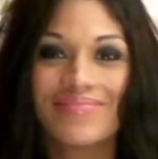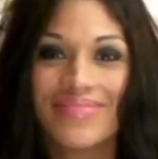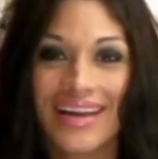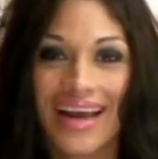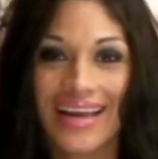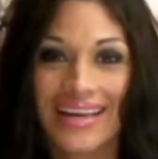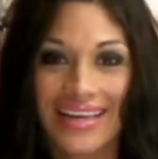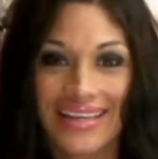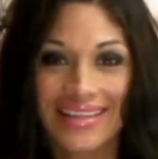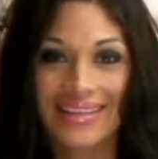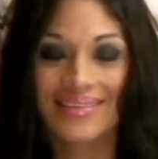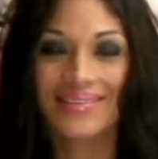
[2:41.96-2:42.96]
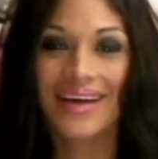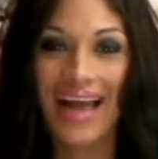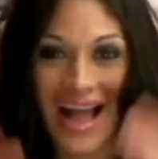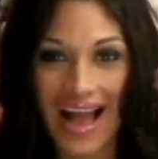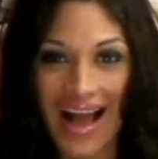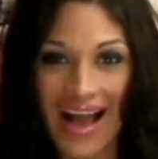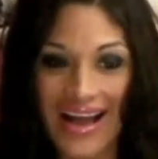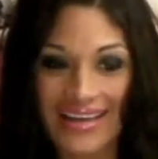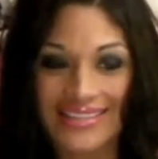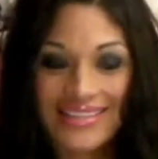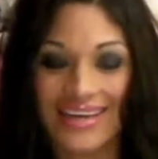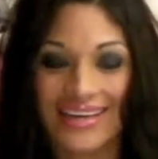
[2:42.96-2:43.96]
but I need the little
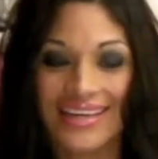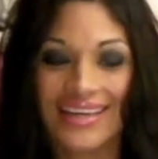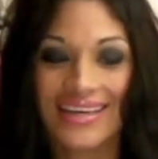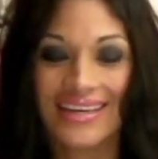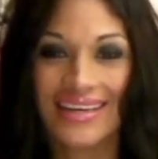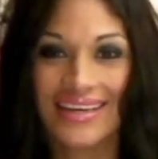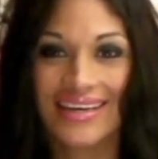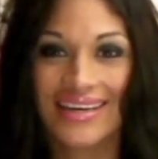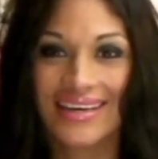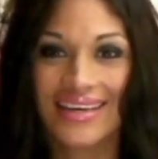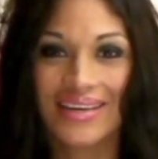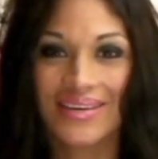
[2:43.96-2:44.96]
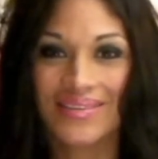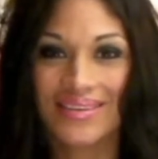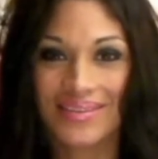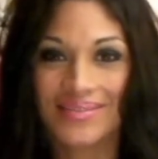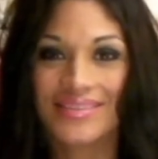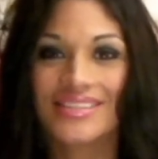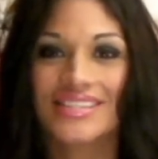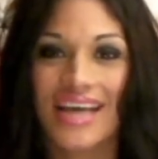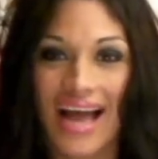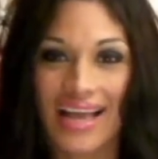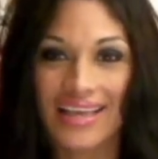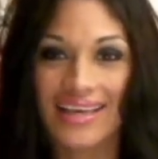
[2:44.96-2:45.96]
hat and I need, you know, the little
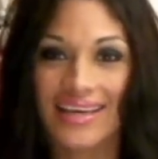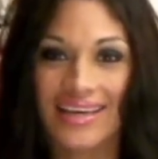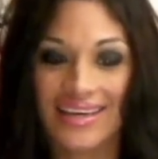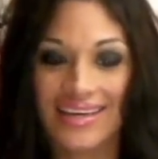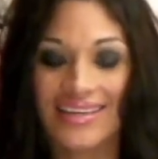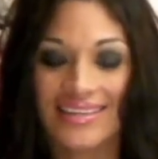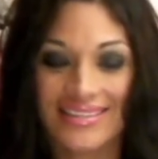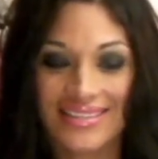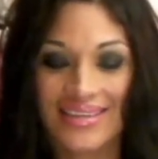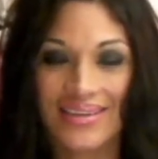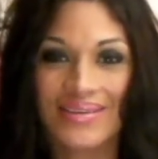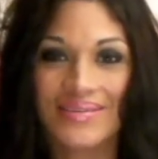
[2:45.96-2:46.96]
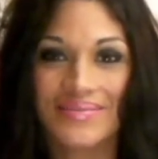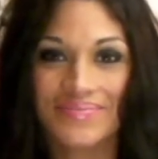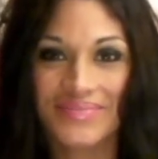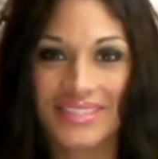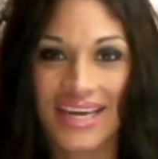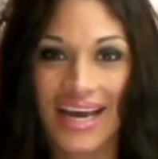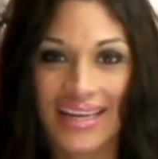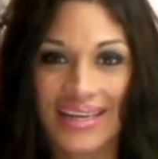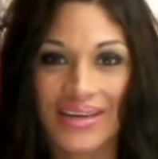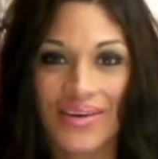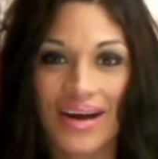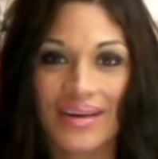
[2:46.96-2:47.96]
jacket. So I need
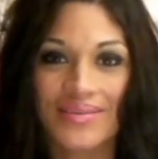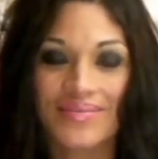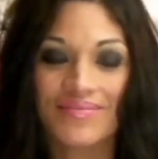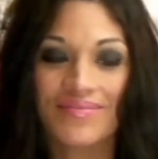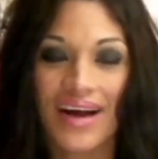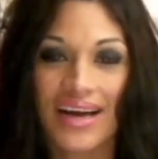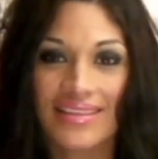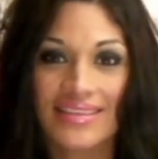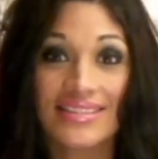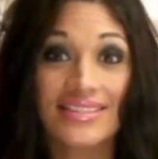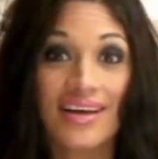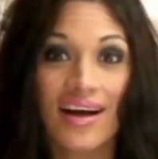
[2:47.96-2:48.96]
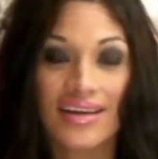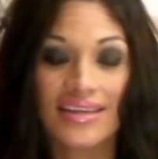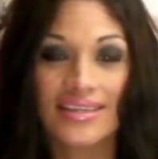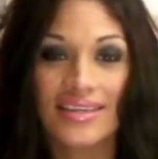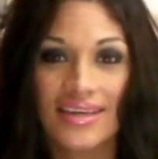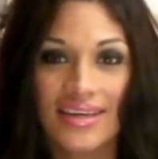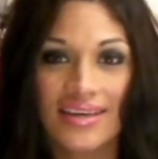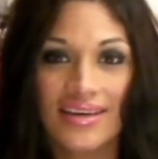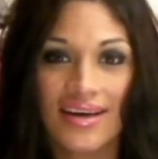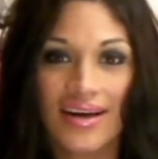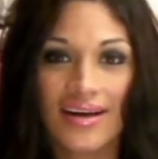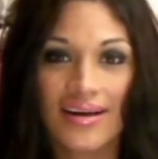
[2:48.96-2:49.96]
to go out and find the
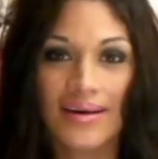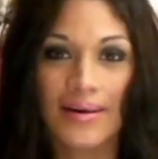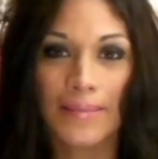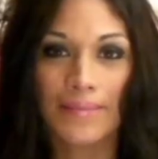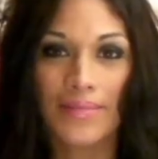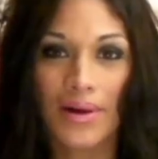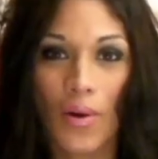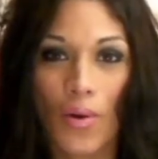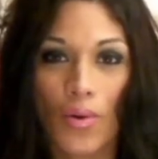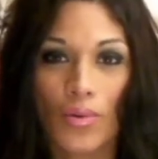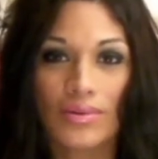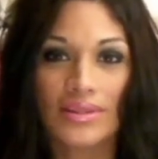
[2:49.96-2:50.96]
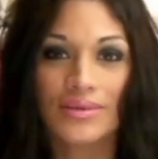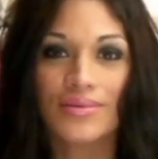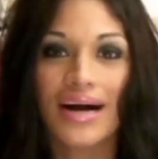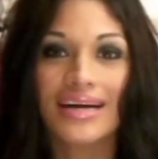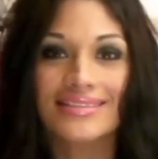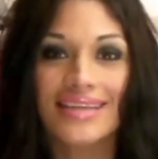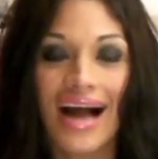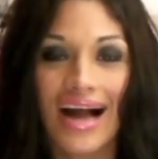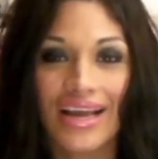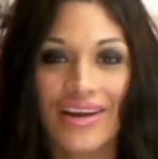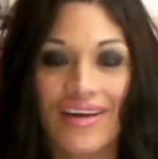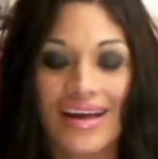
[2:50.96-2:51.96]
Zatana whole little
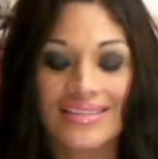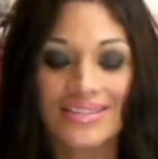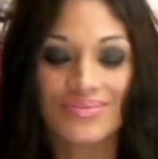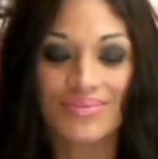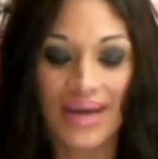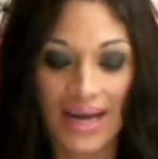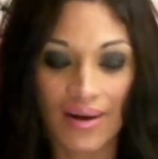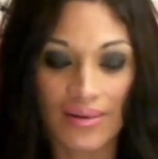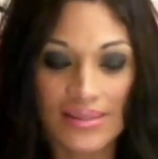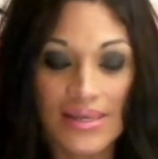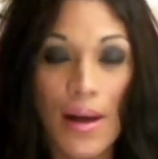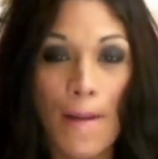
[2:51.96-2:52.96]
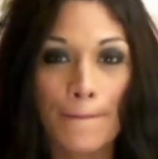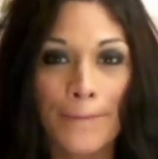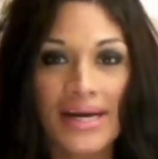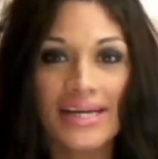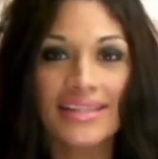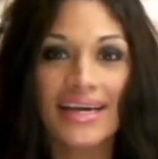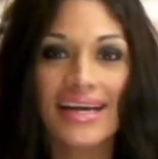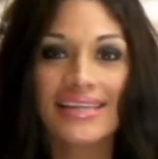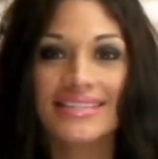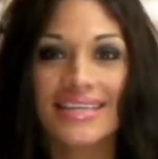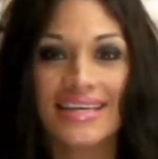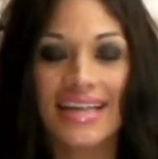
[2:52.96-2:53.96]
attire as well. But like I
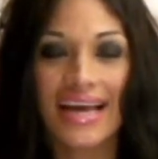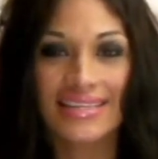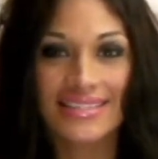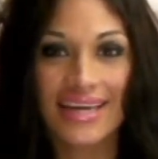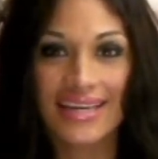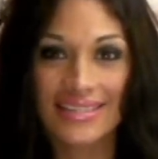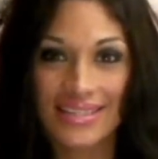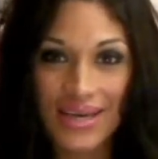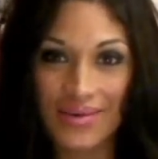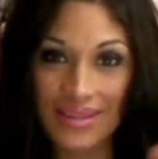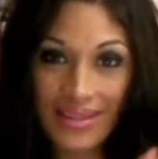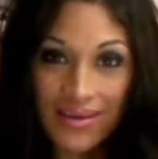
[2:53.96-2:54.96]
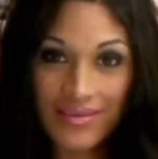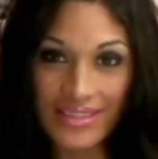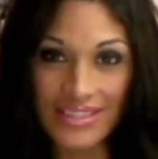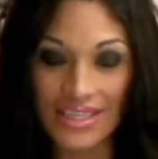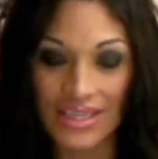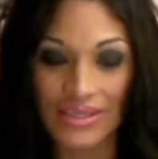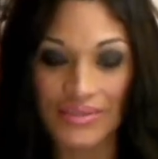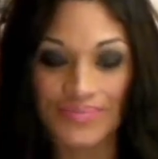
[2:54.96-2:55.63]
said, I decided to go with those two.